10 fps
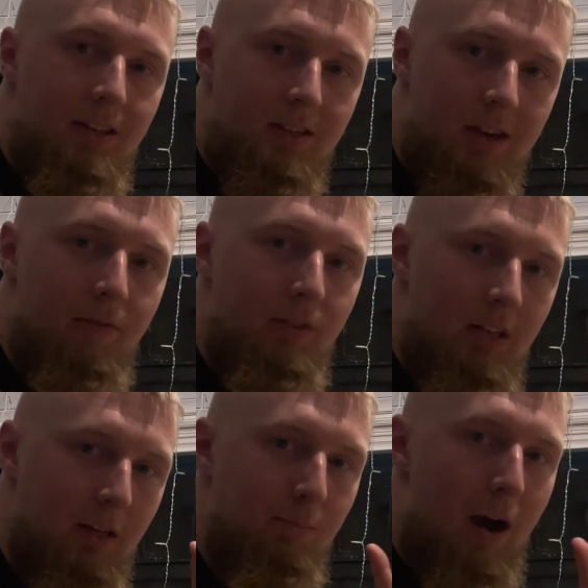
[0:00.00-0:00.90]

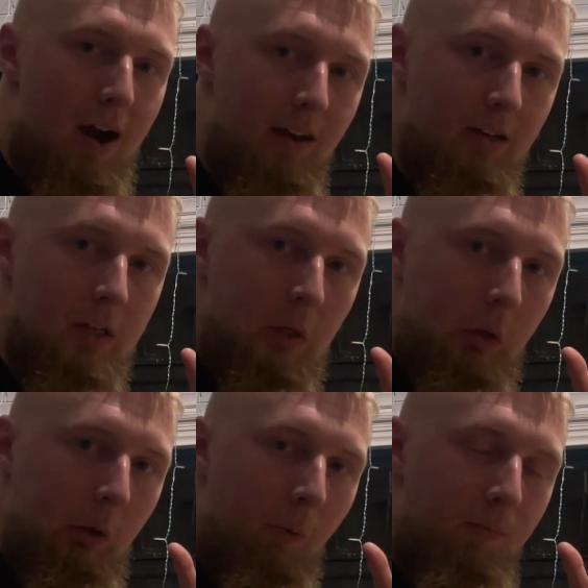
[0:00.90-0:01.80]
17 buys
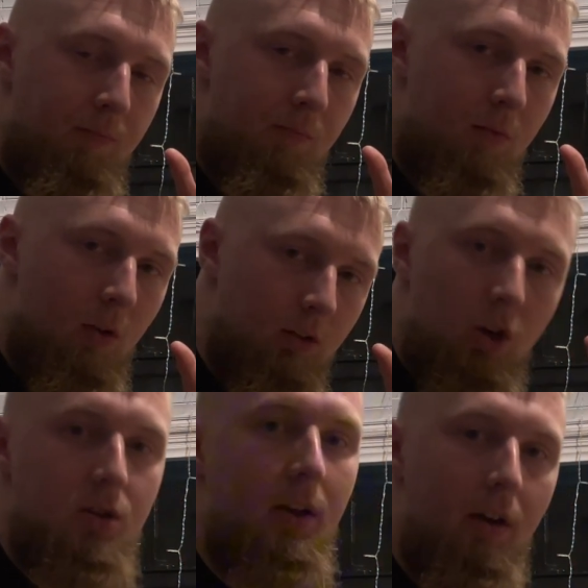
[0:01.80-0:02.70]

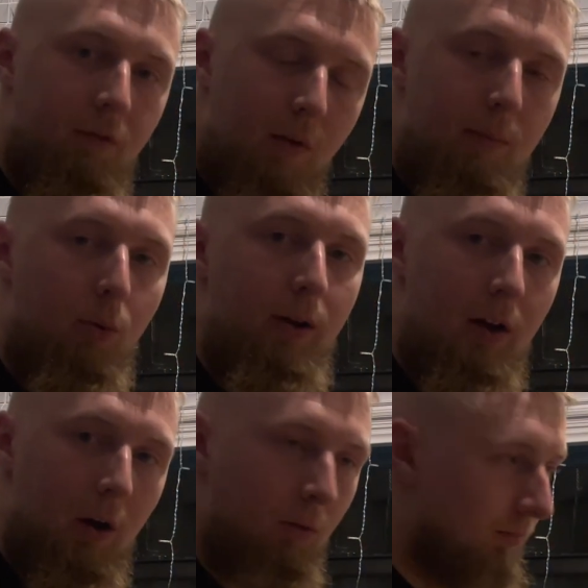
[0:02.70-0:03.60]
just to get a free
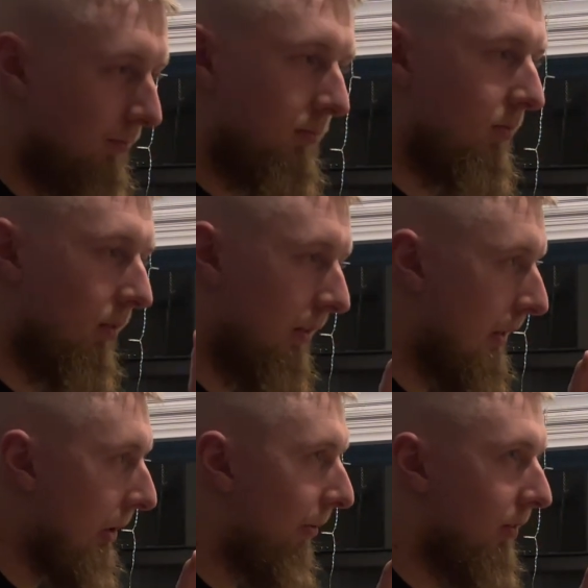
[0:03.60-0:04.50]
burrito.
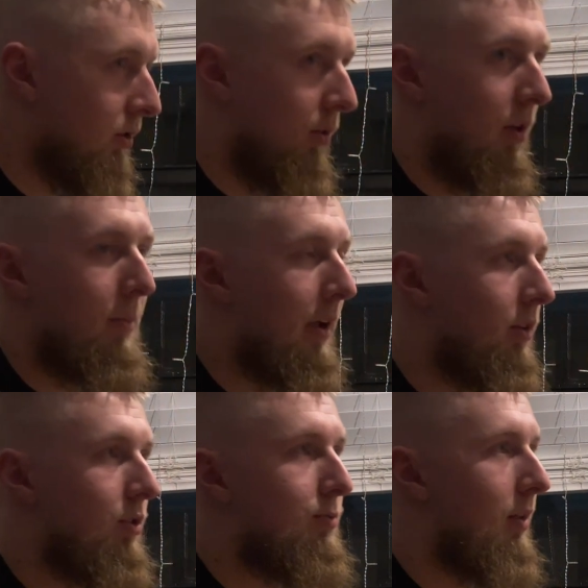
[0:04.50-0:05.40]
So they're making
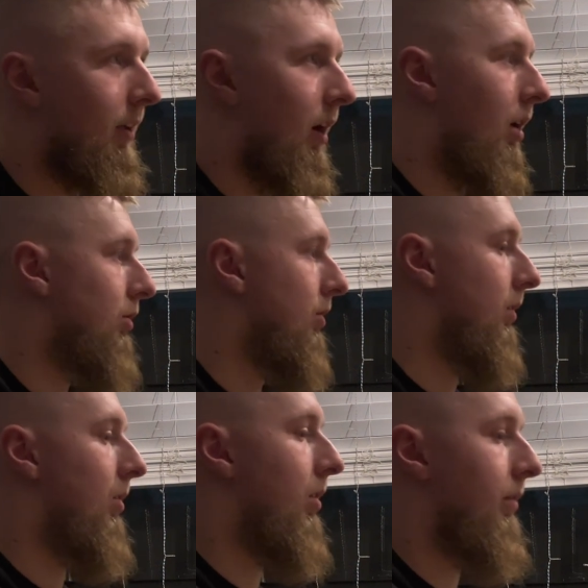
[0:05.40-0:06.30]
you spend like $130
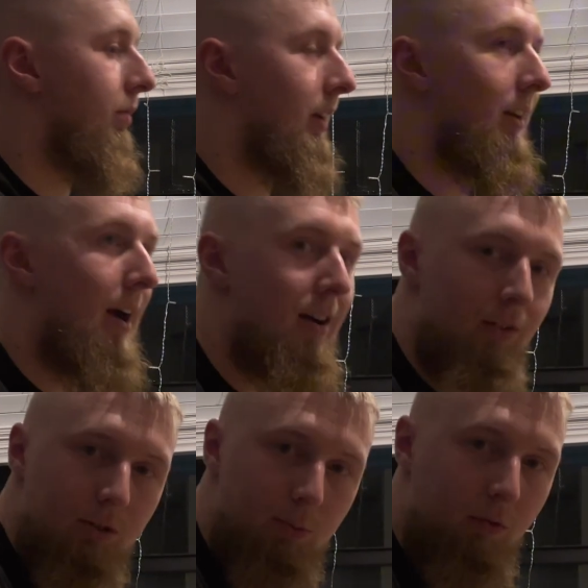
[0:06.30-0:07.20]
friggin'
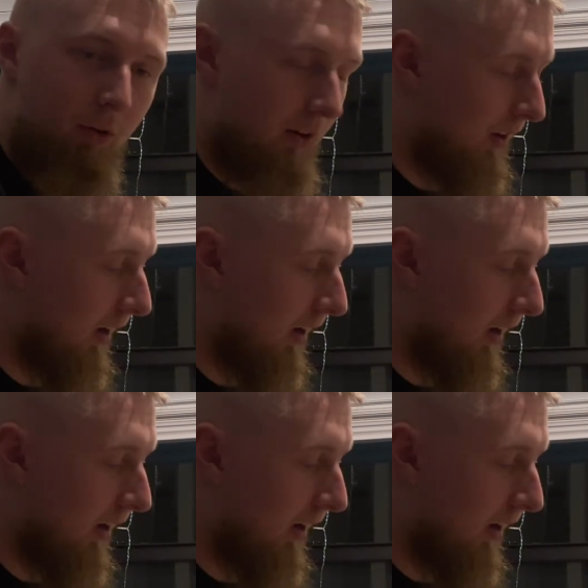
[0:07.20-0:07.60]
dollars before you can get